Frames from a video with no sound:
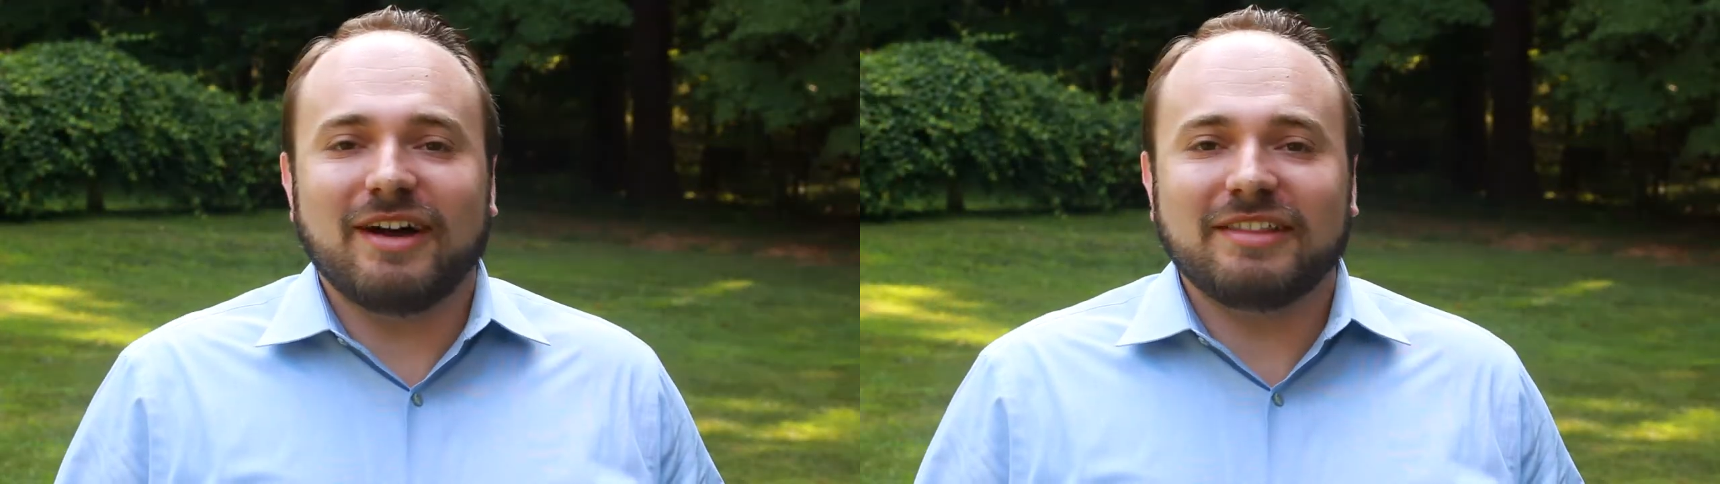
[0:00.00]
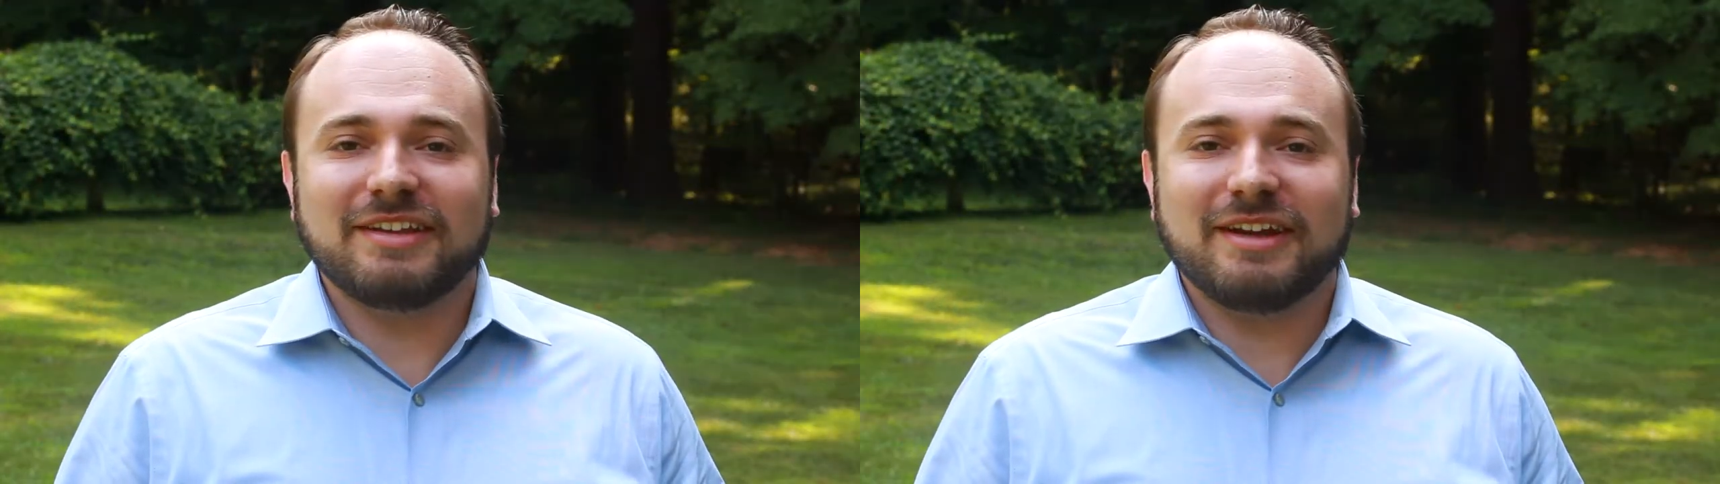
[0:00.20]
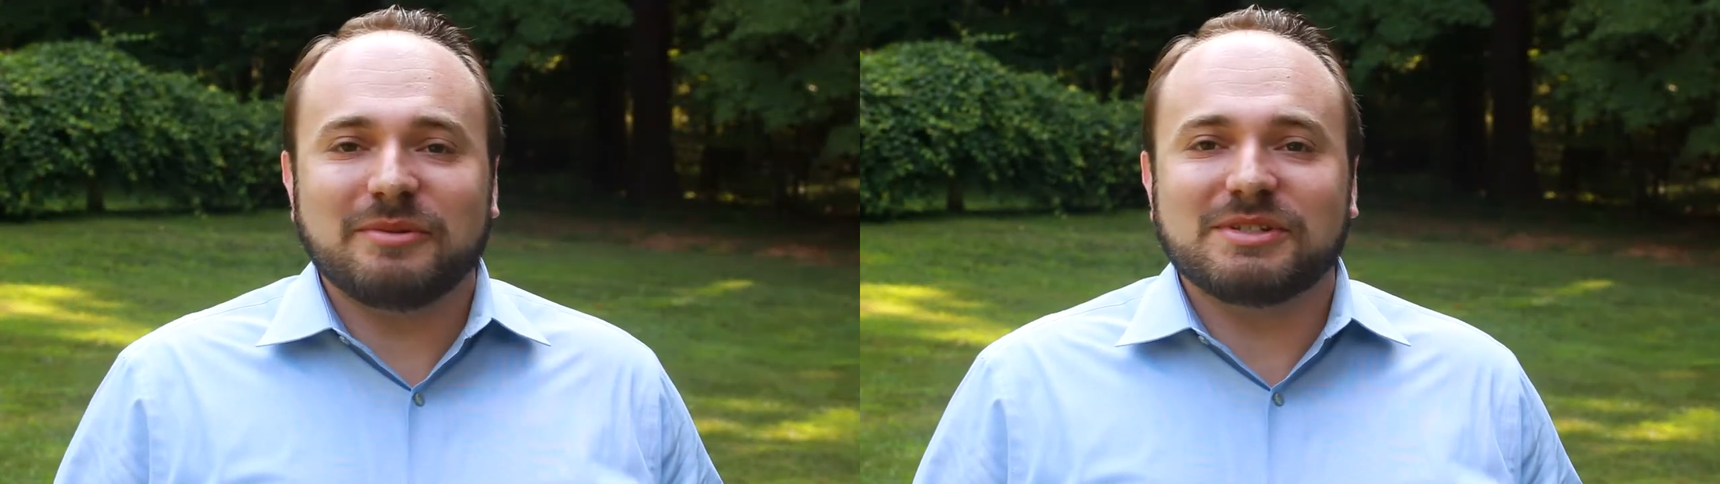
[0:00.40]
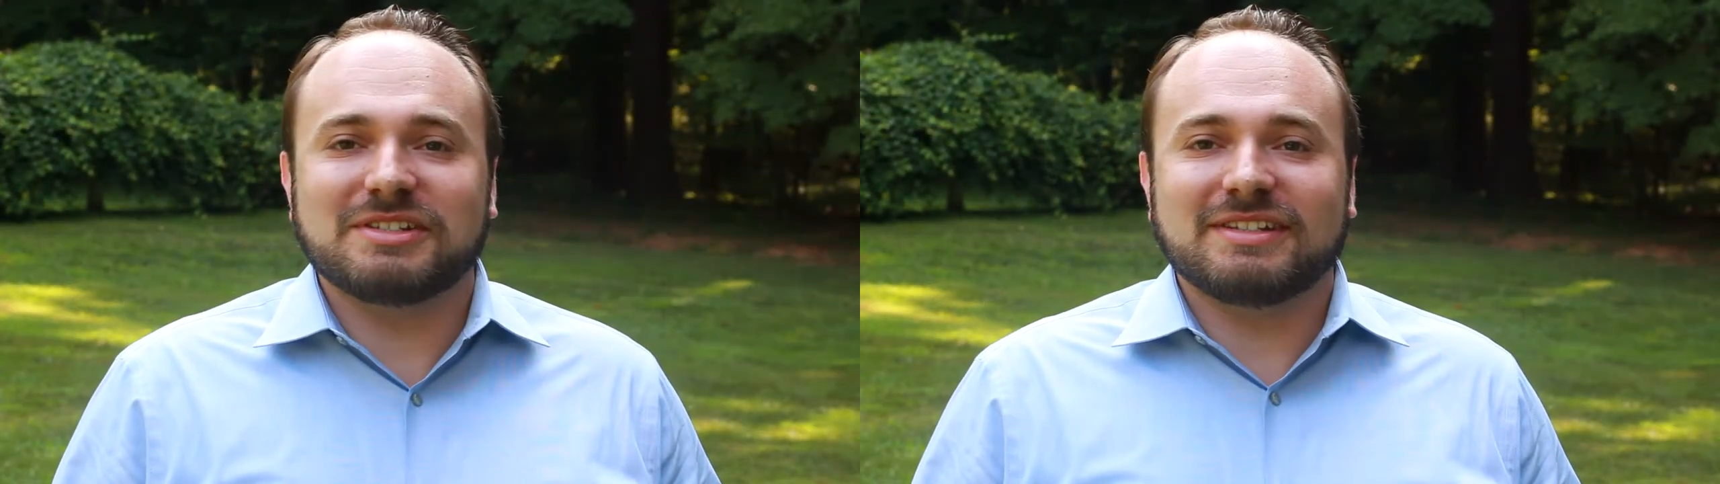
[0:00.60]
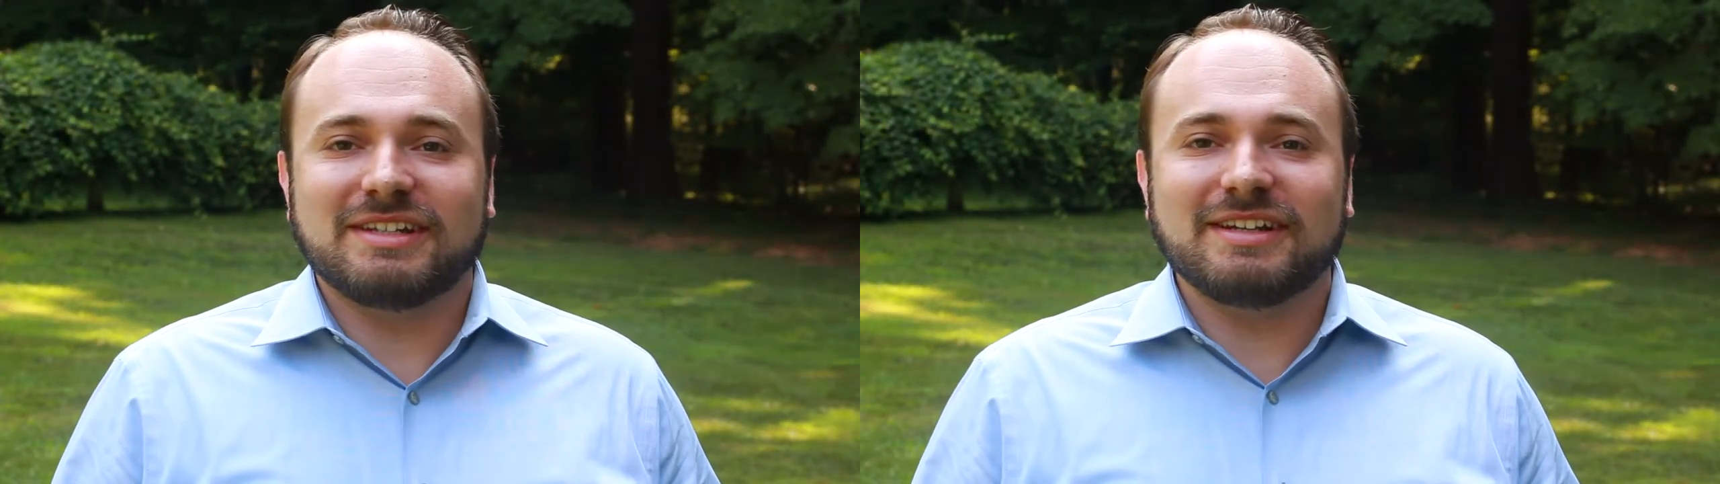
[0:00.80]
I think I
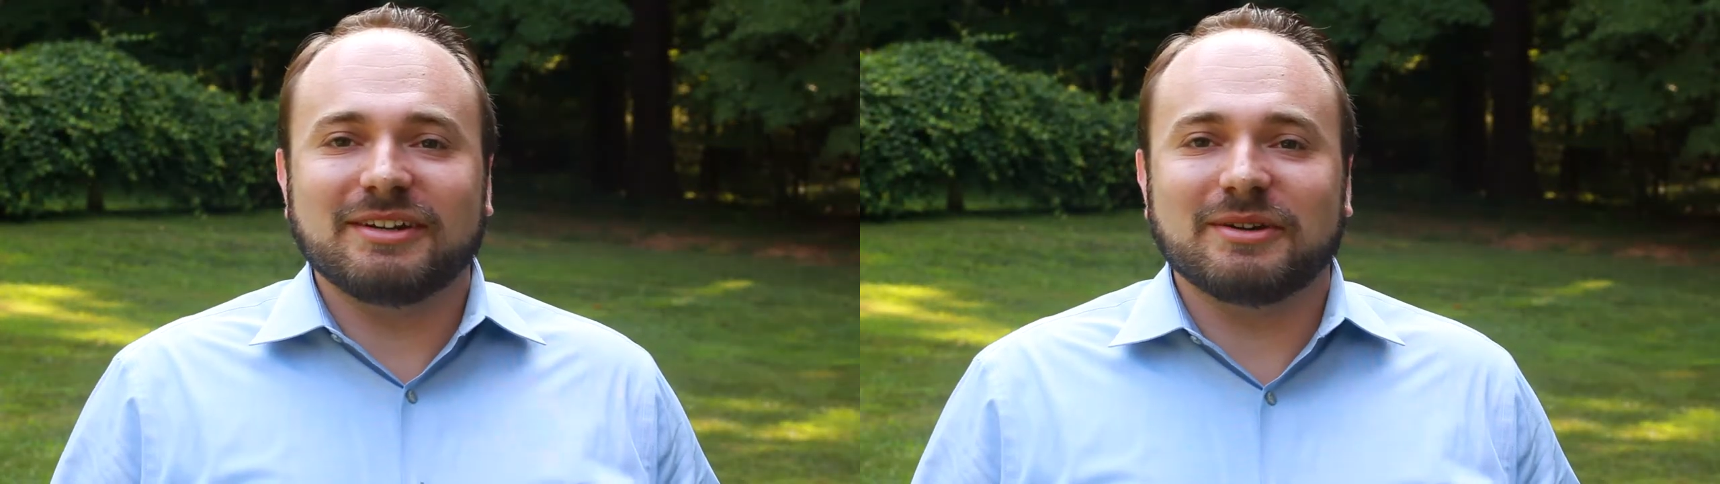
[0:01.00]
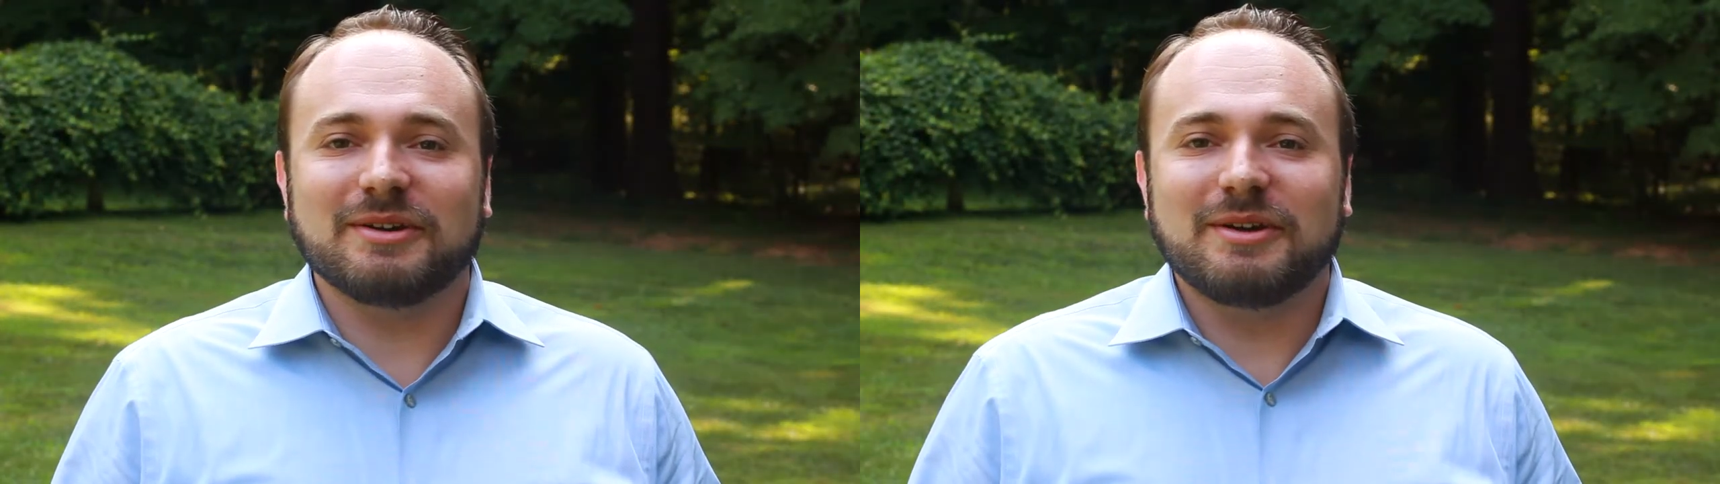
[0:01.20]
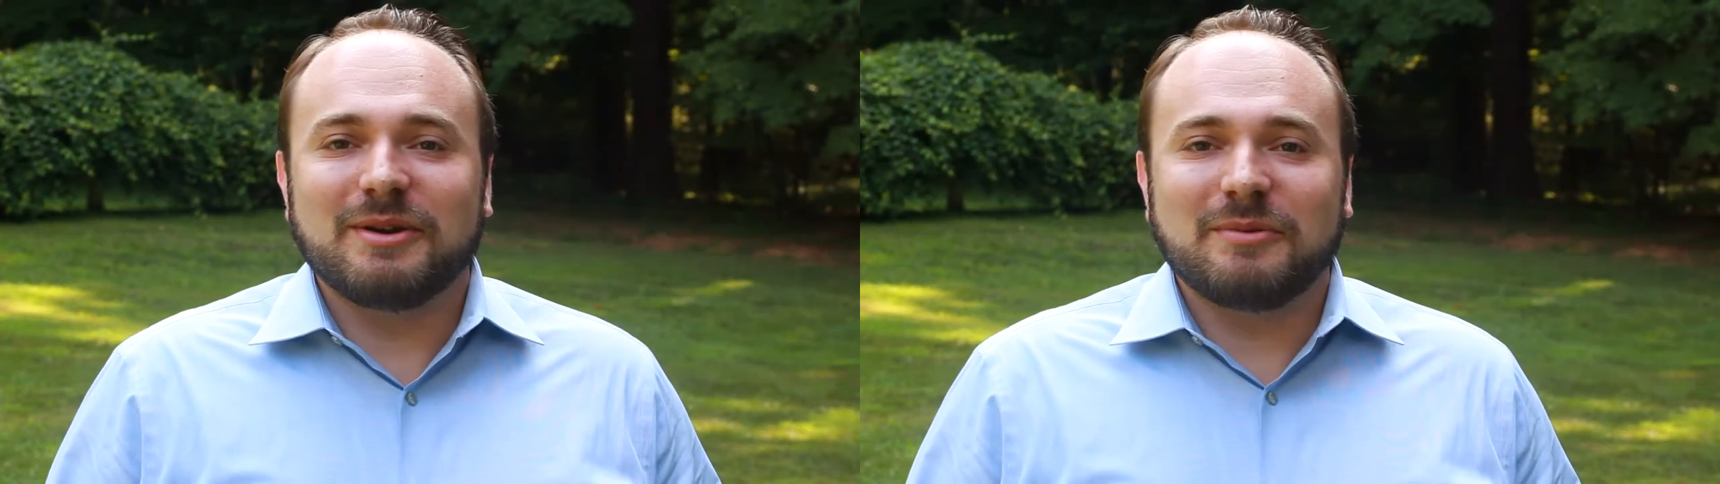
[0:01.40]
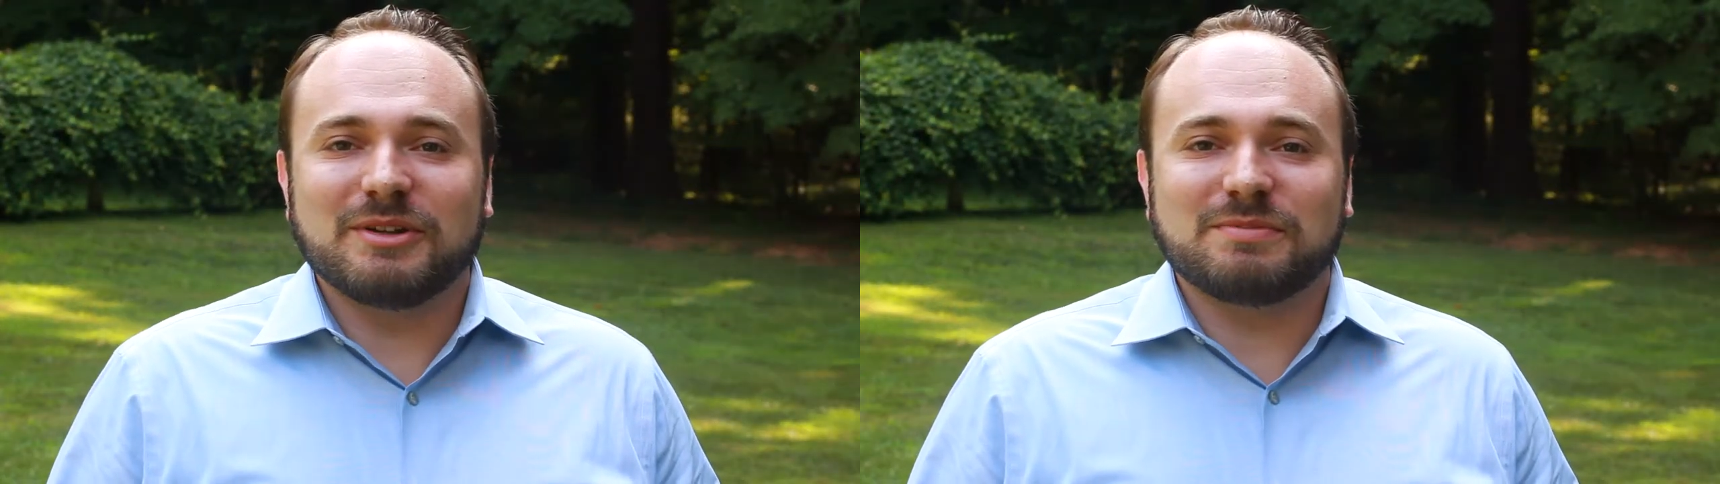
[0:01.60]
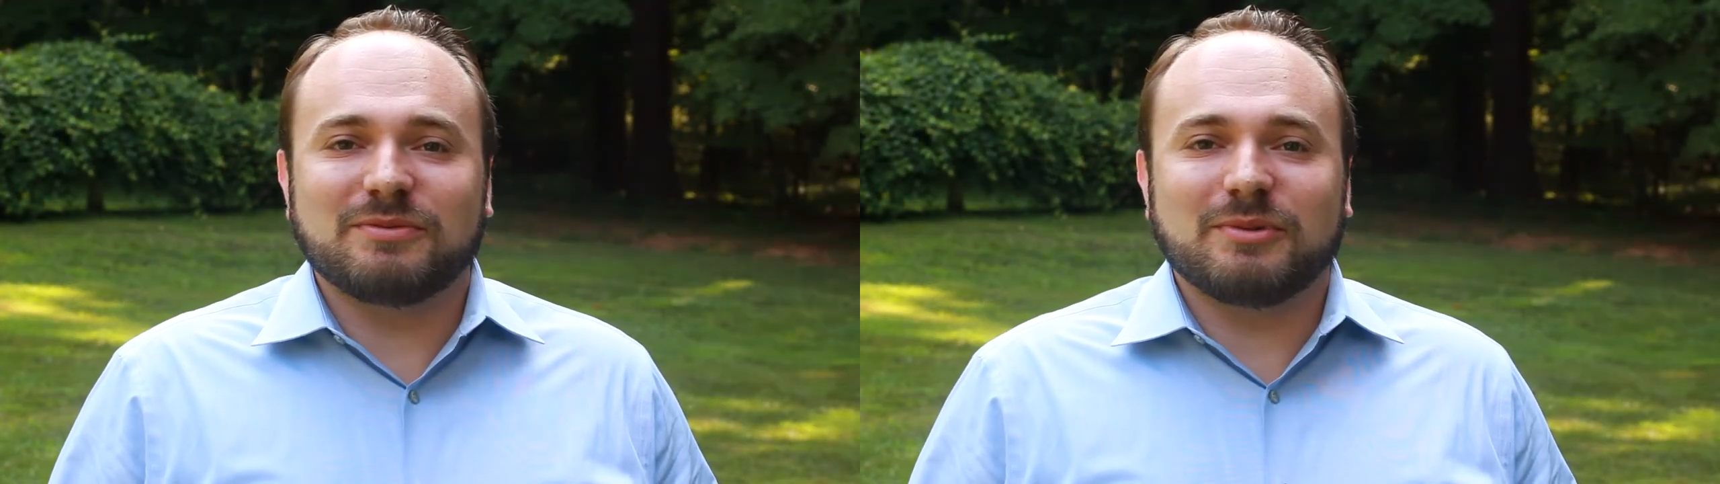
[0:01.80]
was here
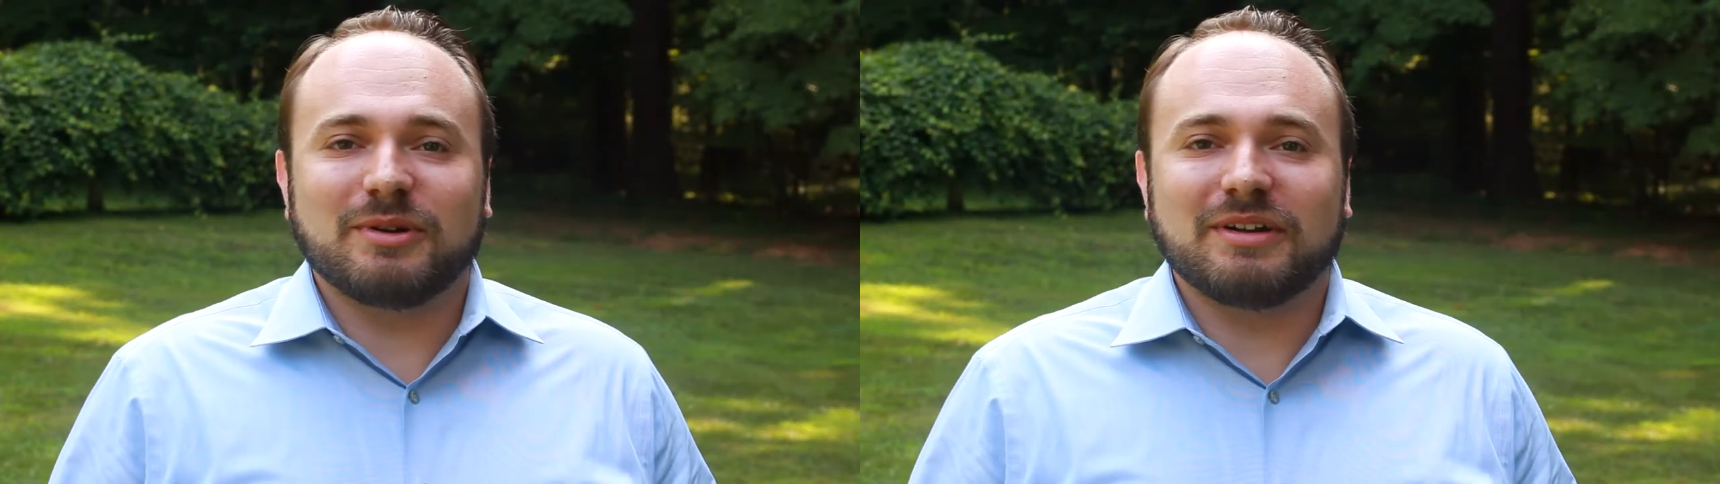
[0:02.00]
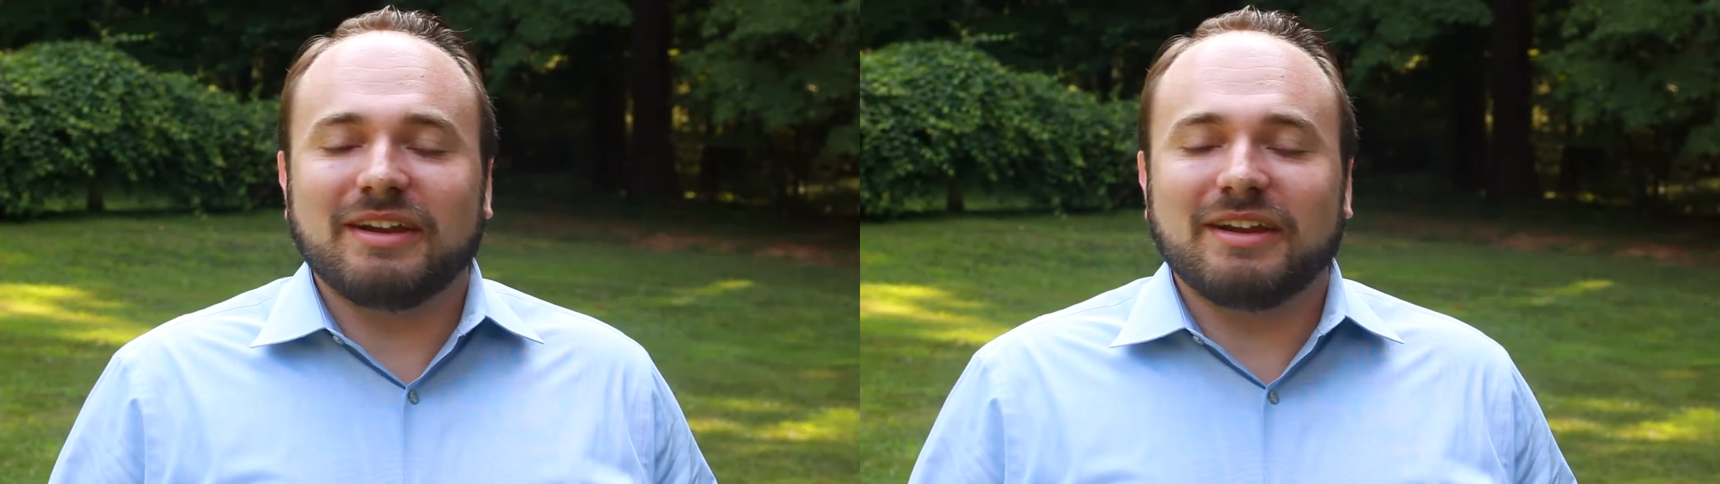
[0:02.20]
once before.